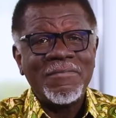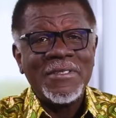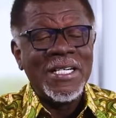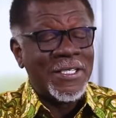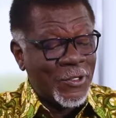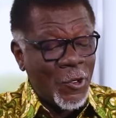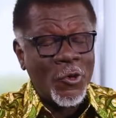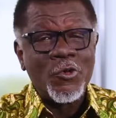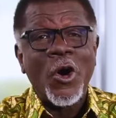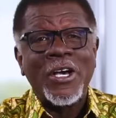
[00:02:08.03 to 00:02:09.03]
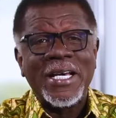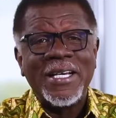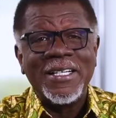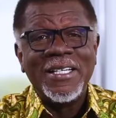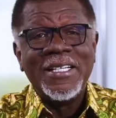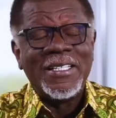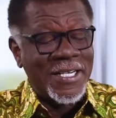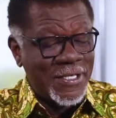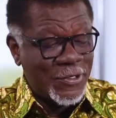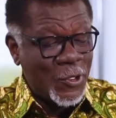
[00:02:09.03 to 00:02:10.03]
There is no rock.
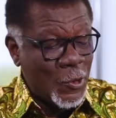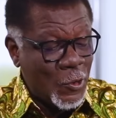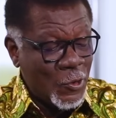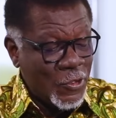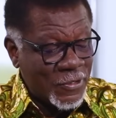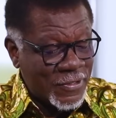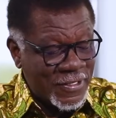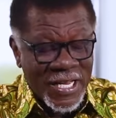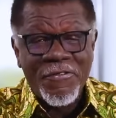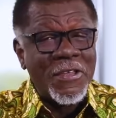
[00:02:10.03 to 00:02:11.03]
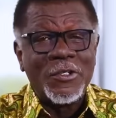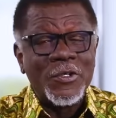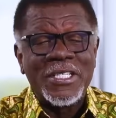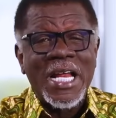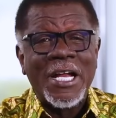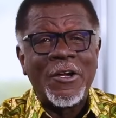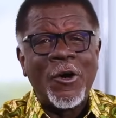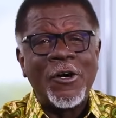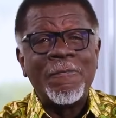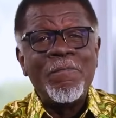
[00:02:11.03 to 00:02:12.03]
There is nothing to stand
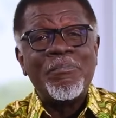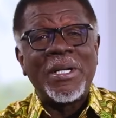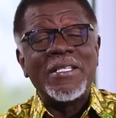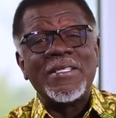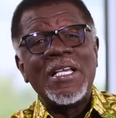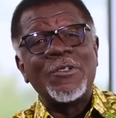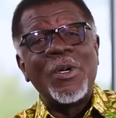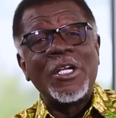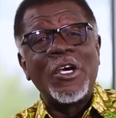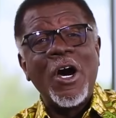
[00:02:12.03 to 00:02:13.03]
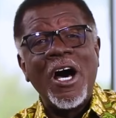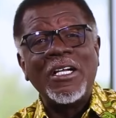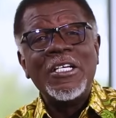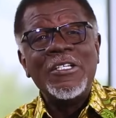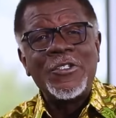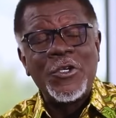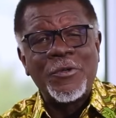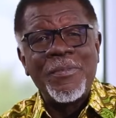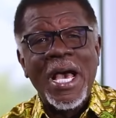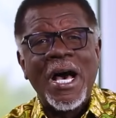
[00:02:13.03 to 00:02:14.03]
on. But it says, when God
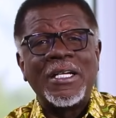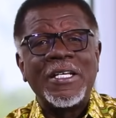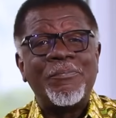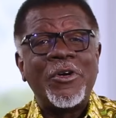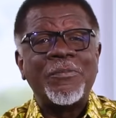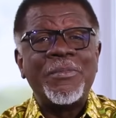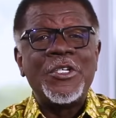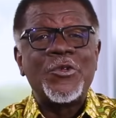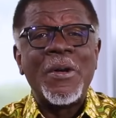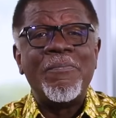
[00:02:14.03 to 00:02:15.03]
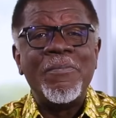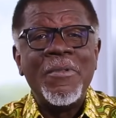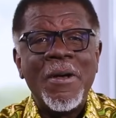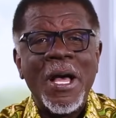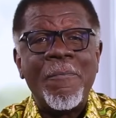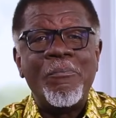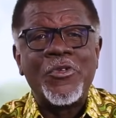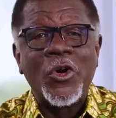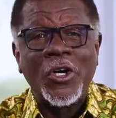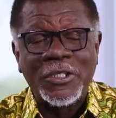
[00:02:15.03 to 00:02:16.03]
took me out, he brought me to a
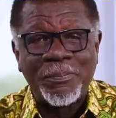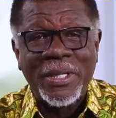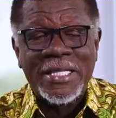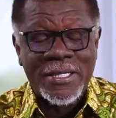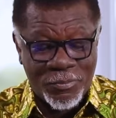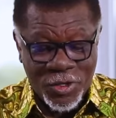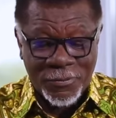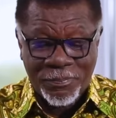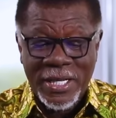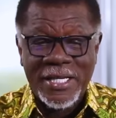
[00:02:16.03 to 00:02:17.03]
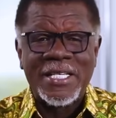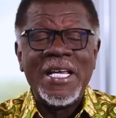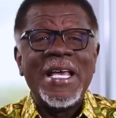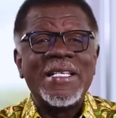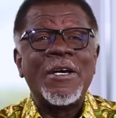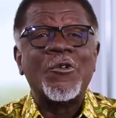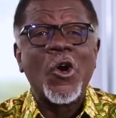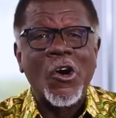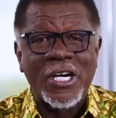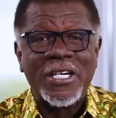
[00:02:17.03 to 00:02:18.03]
broad place. A broad place is a
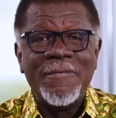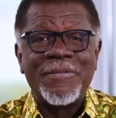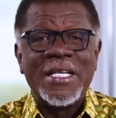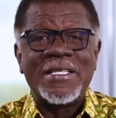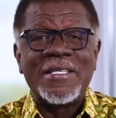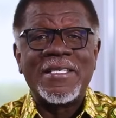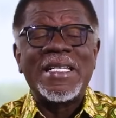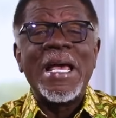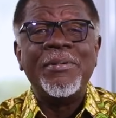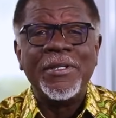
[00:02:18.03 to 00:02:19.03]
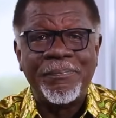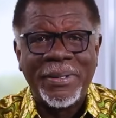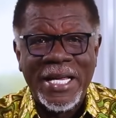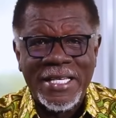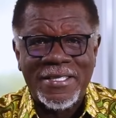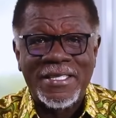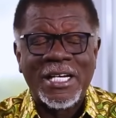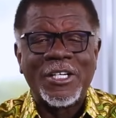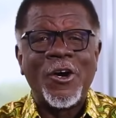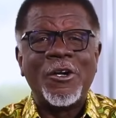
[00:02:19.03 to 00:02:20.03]
rock. It's a stable place
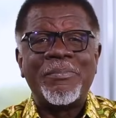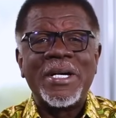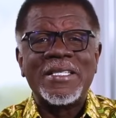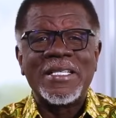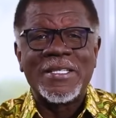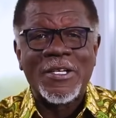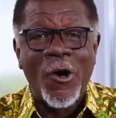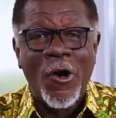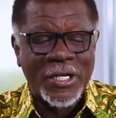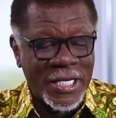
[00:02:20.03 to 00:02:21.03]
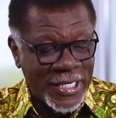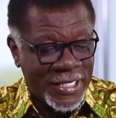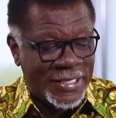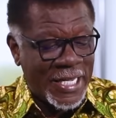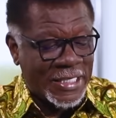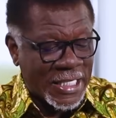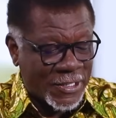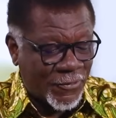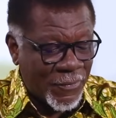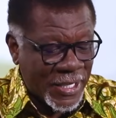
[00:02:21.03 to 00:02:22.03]
that God brings us on. He takes
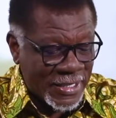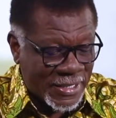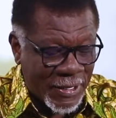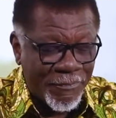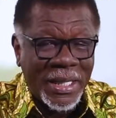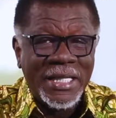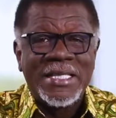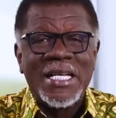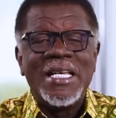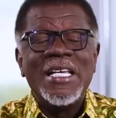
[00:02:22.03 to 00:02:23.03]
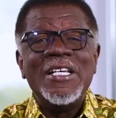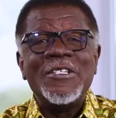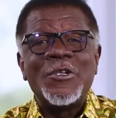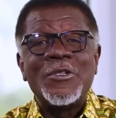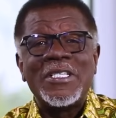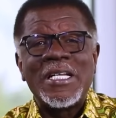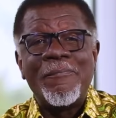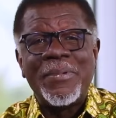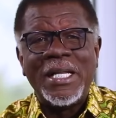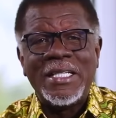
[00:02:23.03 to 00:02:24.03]
us from instability to
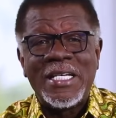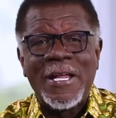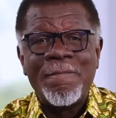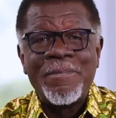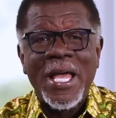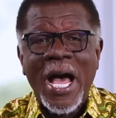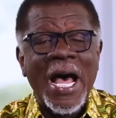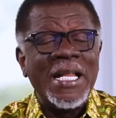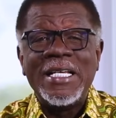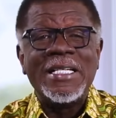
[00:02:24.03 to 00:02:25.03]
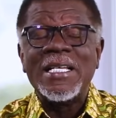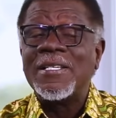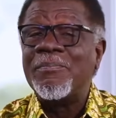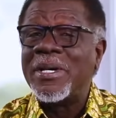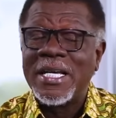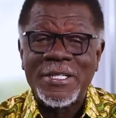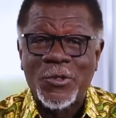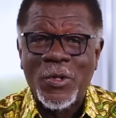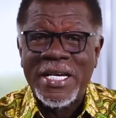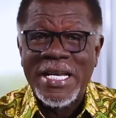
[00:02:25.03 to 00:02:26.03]
stability. And he doesn't bring us
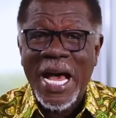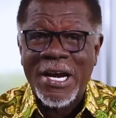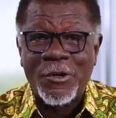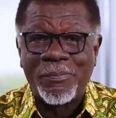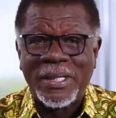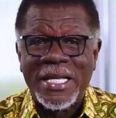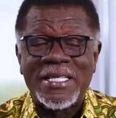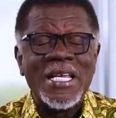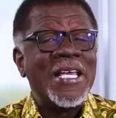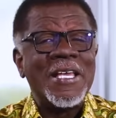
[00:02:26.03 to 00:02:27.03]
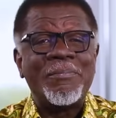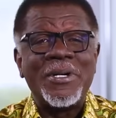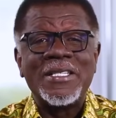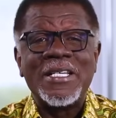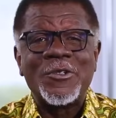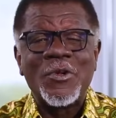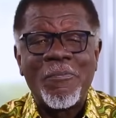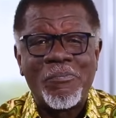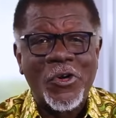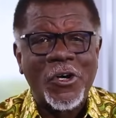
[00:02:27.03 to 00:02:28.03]
to a narrow place. He brings us to a
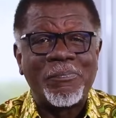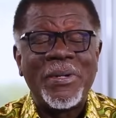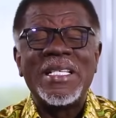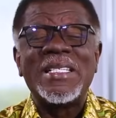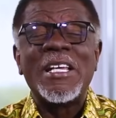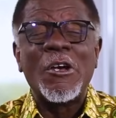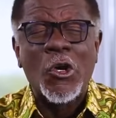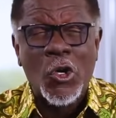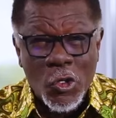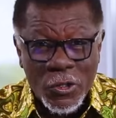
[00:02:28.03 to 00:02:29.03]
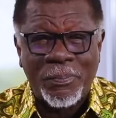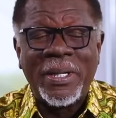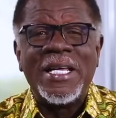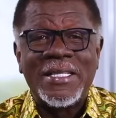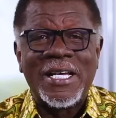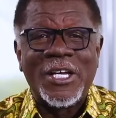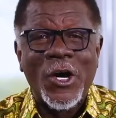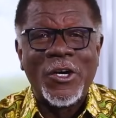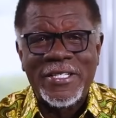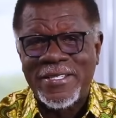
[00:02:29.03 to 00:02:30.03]
broad place. It's a good place that
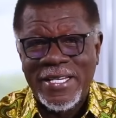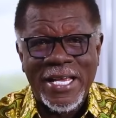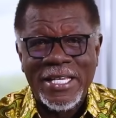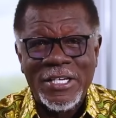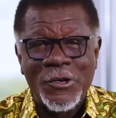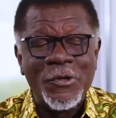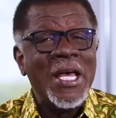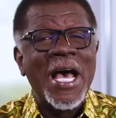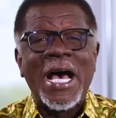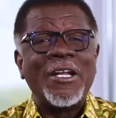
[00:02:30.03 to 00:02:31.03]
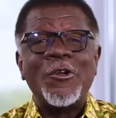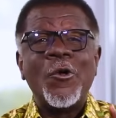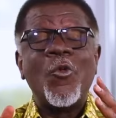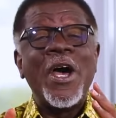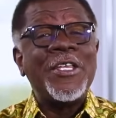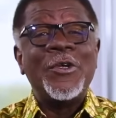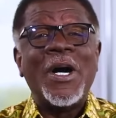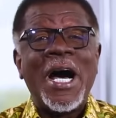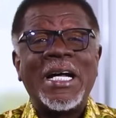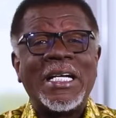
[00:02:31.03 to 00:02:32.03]
God is taking you. I don't know where you
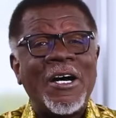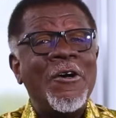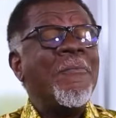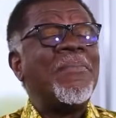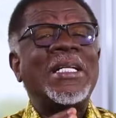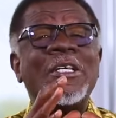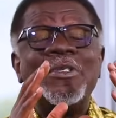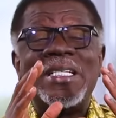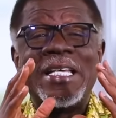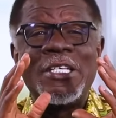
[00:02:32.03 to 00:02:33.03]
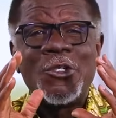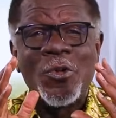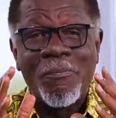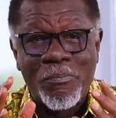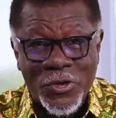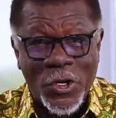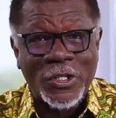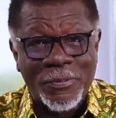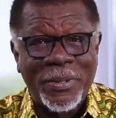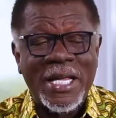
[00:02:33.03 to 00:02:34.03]
are now, but he will take you to a broad
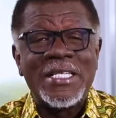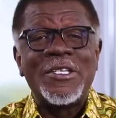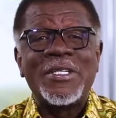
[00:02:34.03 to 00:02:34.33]
place.